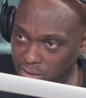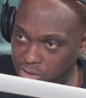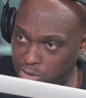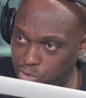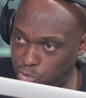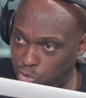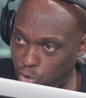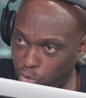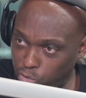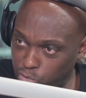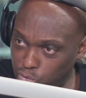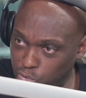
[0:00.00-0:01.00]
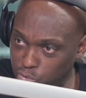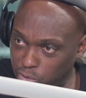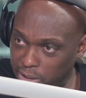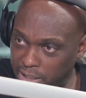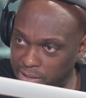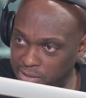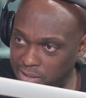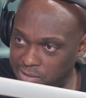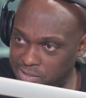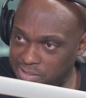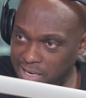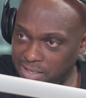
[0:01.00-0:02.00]
did you go through
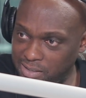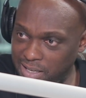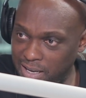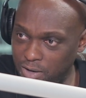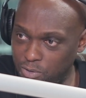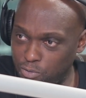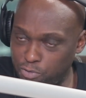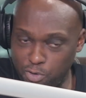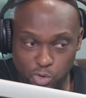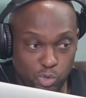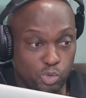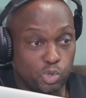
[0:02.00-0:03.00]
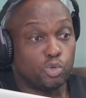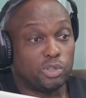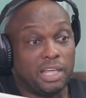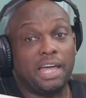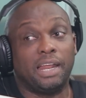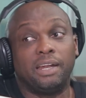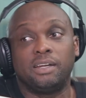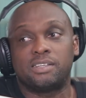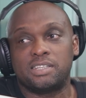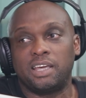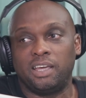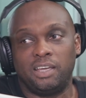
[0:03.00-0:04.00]
and study that for you to then
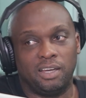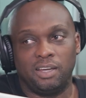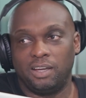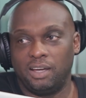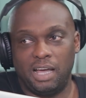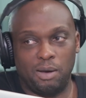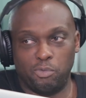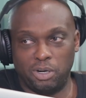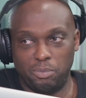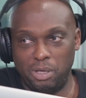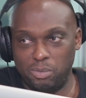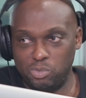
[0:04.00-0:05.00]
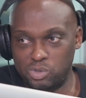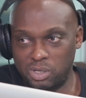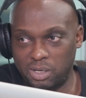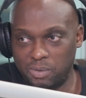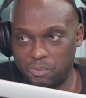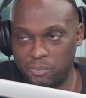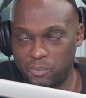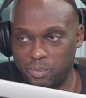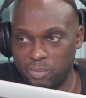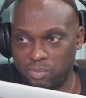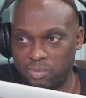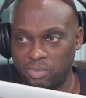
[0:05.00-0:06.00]
say, I'm going to make music?
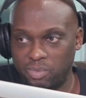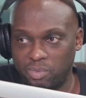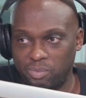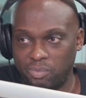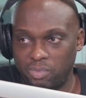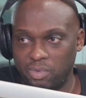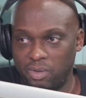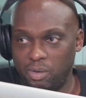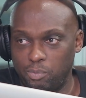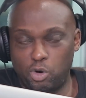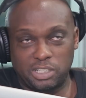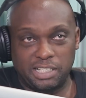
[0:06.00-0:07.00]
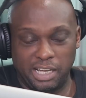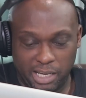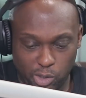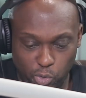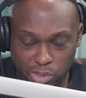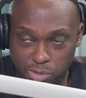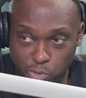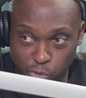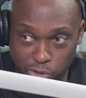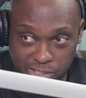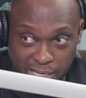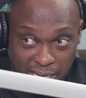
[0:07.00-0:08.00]
Actually, because I take it
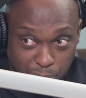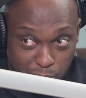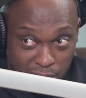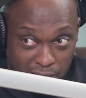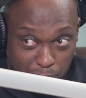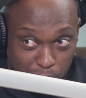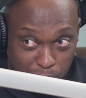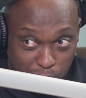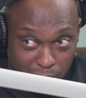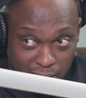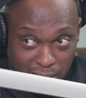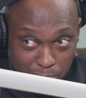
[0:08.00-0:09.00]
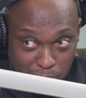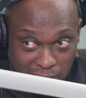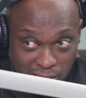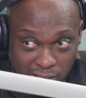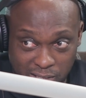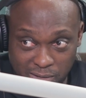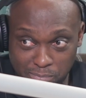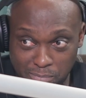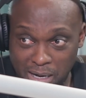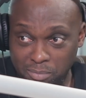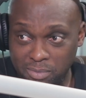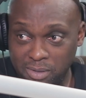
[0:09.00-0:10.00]
with dad being a medic,
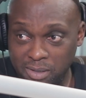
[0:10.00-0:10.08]
mom.